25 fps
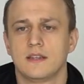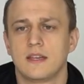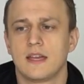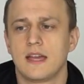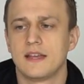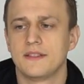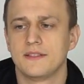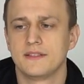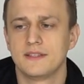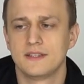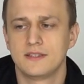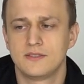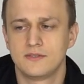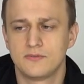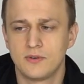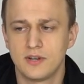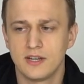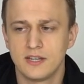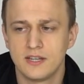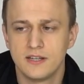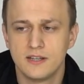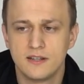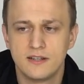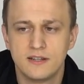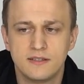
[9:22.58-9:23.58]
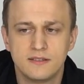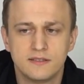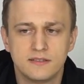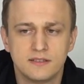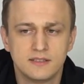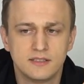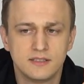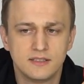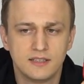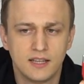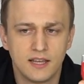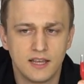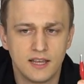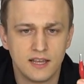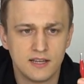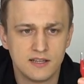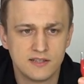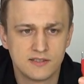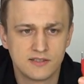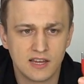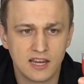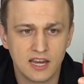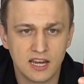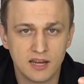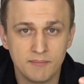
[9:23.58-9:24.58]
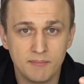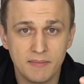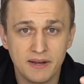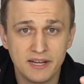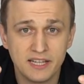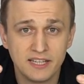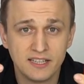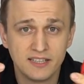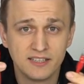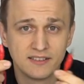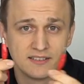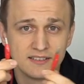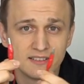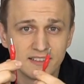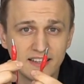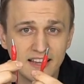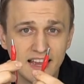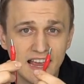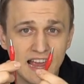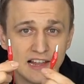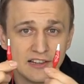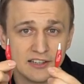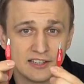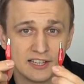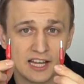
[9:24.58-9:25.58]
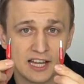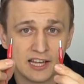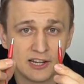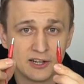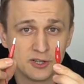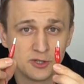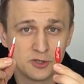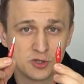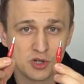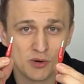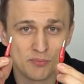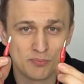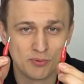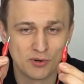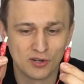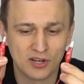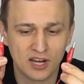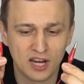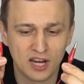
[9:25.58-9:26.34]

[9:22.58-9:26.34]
And this right here is a mini alligator jumper